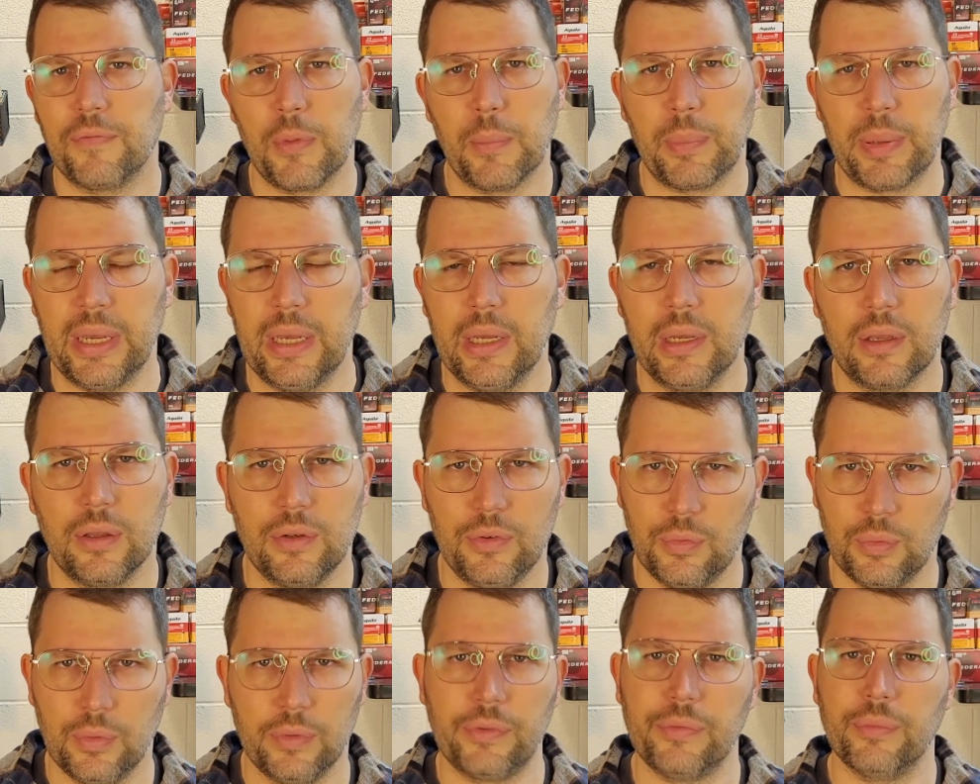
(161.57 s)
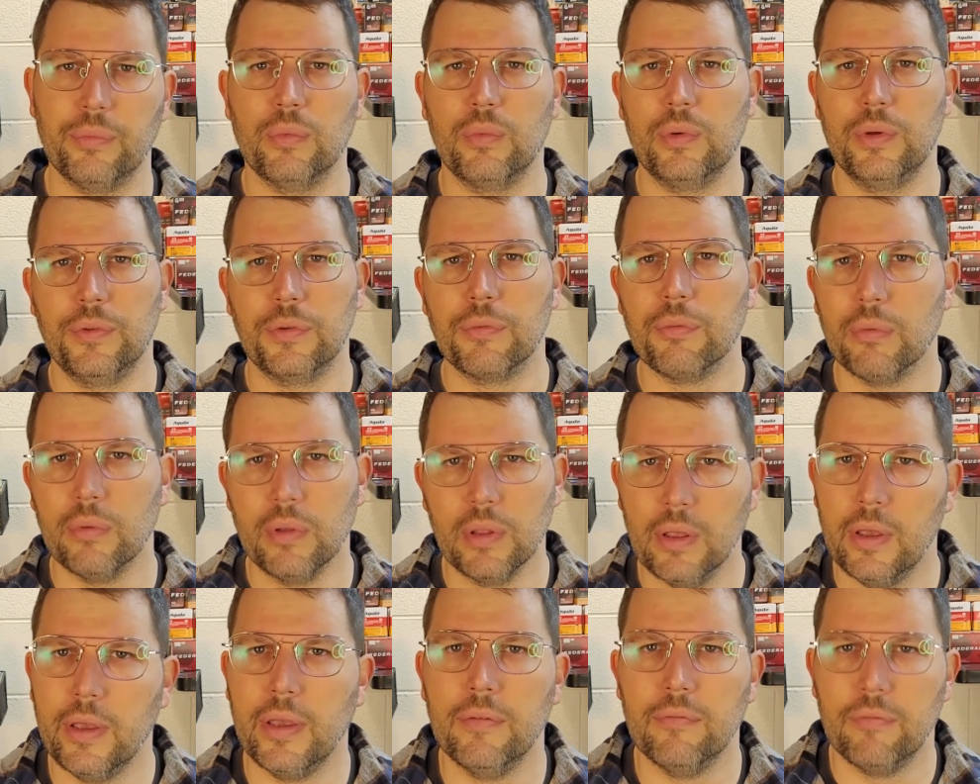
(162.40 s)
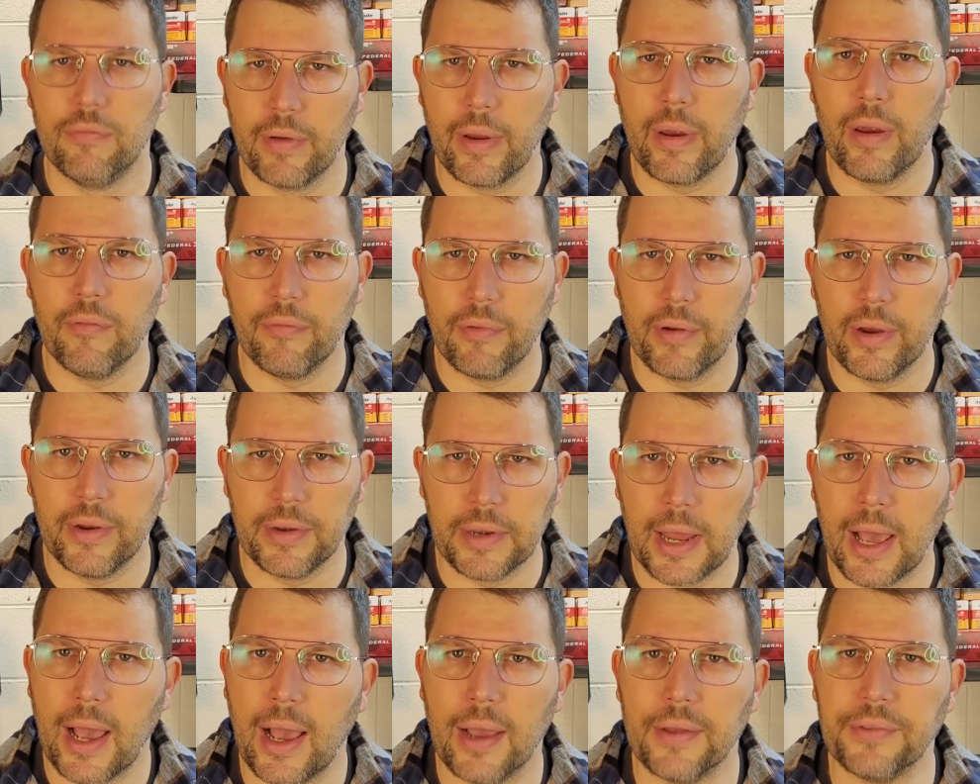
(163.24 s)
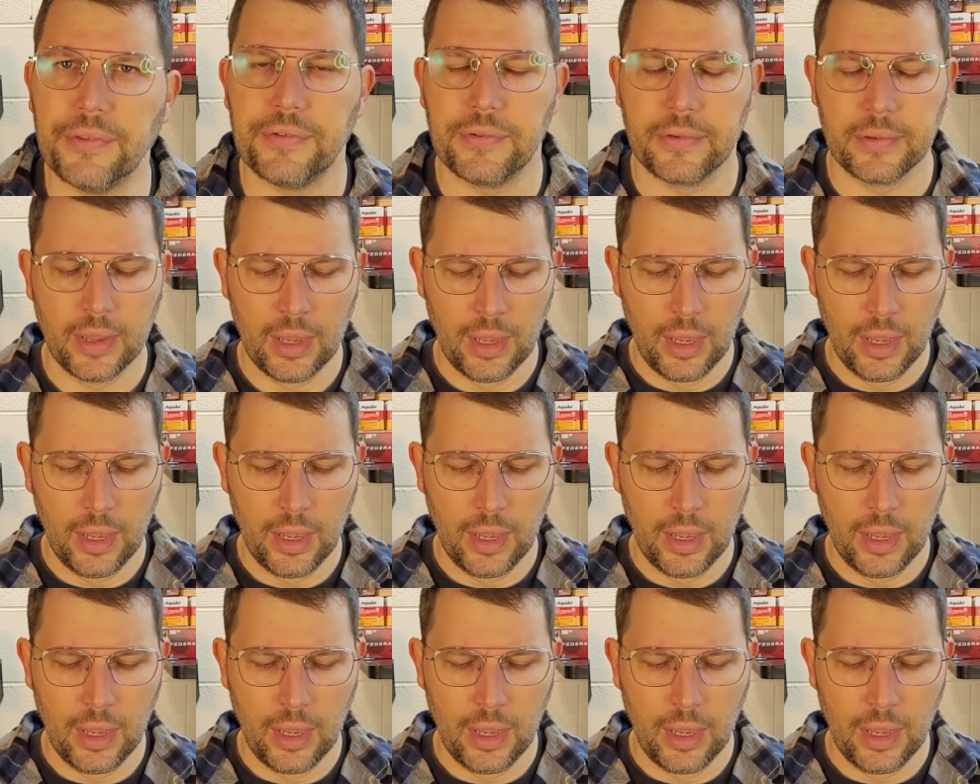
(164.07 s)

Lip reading: The package was really very, very nice.